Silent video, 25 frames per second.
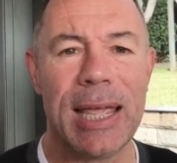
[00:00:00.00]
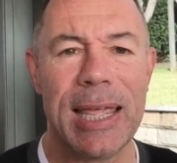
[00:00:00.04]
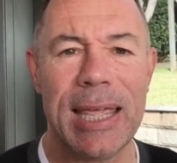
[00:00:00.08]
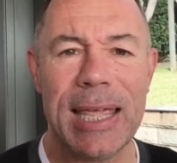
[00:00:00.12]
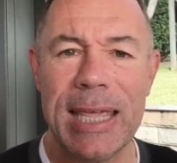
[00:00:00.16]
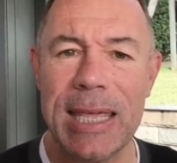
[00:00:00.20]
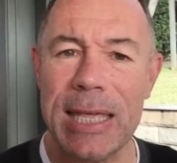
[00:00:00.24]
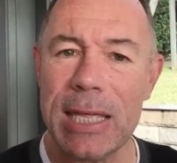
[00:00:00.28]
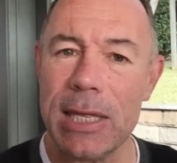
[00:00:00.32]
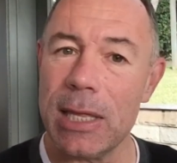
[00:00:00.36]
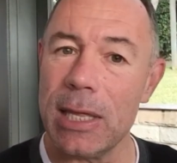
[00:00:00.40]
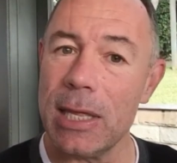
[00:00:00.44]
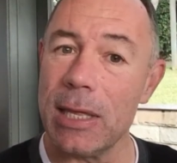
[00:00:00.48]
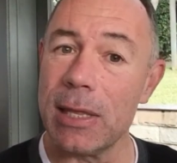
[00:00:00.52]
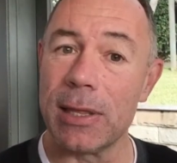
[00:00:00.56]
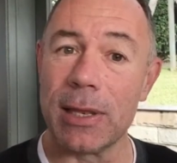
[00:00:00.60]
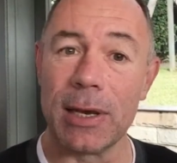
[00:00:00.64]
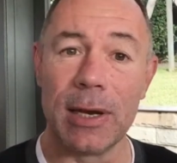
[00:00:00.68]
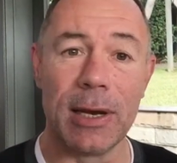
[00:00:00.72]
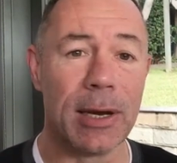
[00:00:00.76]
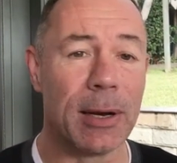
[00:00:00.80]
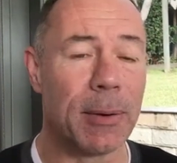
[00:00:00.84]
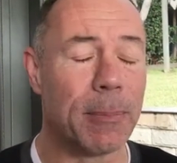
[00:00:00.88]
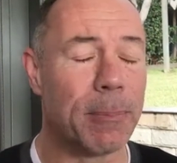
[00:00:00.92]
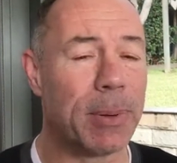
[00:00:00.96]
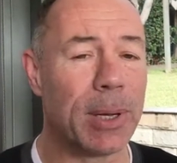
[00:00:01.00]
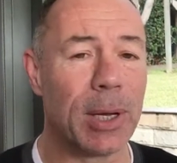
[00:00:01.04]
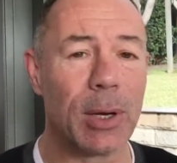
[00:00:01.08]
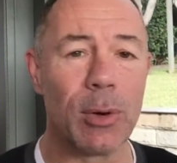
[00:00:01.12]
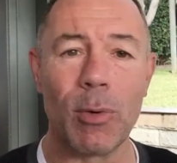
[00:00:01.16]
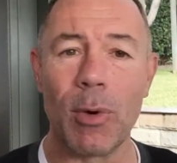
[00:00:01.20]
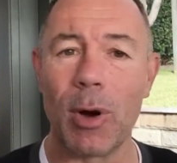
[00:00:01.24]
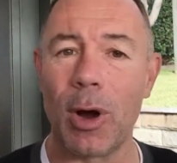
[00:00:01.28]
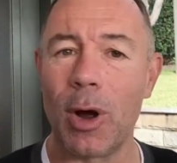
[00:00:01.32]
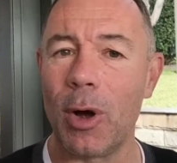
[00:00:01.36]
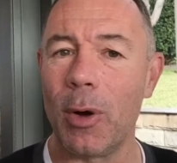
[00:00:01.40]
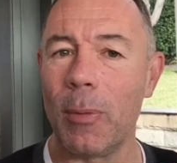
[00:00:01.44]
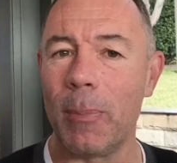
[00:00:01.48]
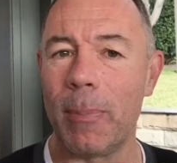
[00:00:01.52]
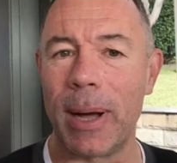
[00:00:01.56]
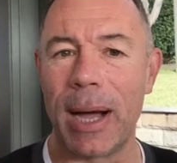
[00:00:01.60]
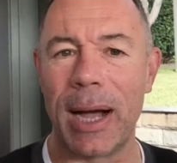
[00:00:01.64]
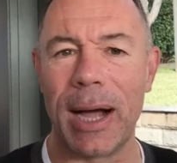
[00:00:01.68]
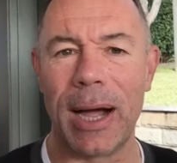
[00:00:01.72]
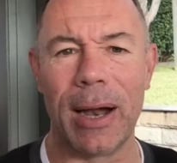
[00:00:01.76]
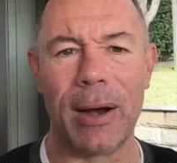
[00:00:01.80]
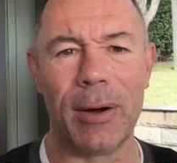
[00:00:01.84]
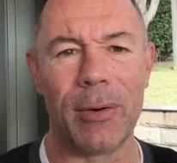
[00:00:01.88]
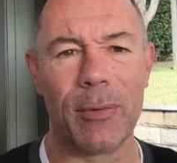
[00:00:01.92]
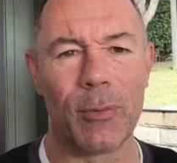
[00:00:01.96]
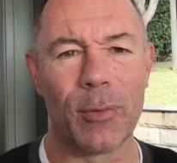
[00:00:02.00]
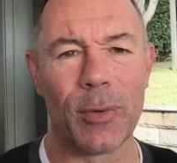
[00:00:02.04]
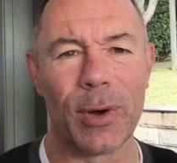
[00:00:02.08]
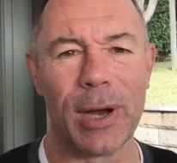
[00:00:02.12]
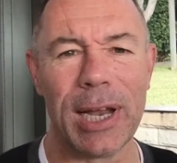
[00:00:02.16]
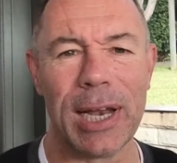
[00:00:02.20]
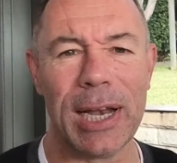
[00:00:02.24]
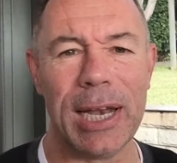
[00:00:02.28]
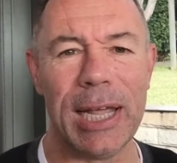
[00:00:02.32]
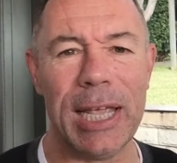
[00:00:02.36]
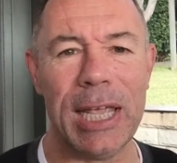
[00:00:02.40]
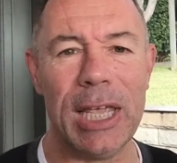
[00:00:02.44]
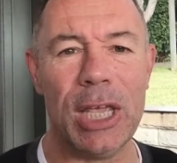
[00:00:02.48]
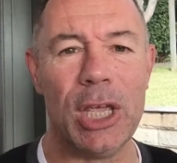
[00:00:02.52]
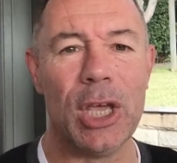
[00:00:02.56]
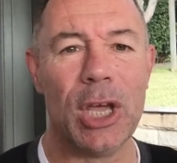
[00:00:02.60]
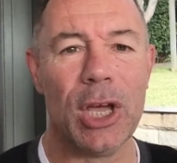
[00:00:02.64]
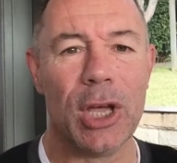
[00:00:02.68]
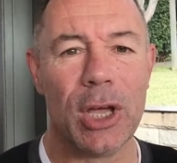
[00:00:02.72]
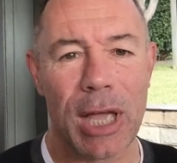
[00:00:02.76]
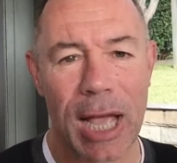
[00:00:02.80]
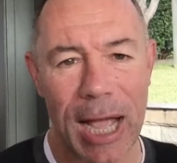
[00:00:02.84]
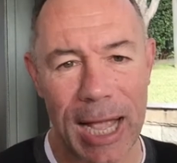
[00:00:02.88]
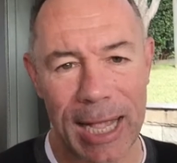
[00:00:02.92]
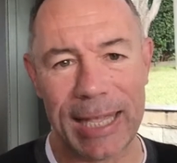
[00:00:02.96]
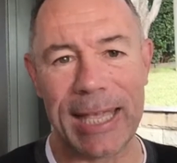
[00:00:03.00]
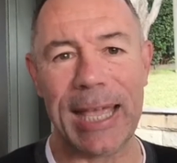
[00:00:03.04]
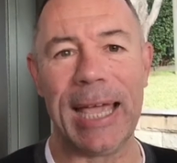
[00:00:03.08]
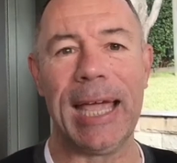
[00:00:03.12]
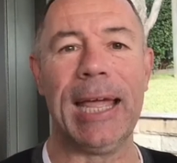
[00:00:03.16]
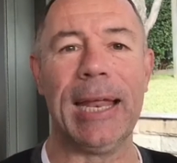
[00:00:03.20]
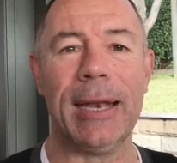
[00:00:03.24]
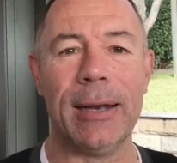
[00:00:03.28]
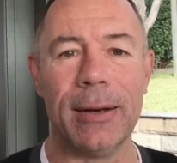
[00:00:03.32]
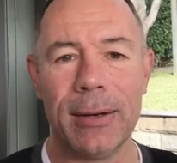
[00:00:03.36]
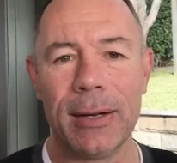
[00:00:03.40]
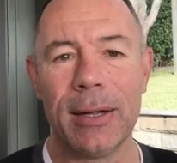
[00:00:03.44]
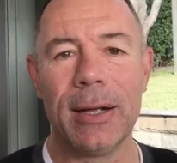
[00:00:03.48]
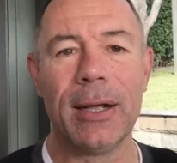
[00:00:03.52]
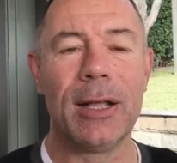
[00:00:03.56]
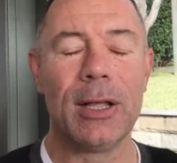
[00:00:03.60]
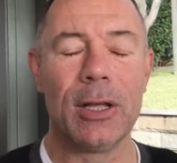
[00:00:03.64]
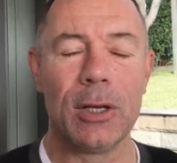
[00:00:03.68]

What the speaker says: He isn't in a big role, but really, again,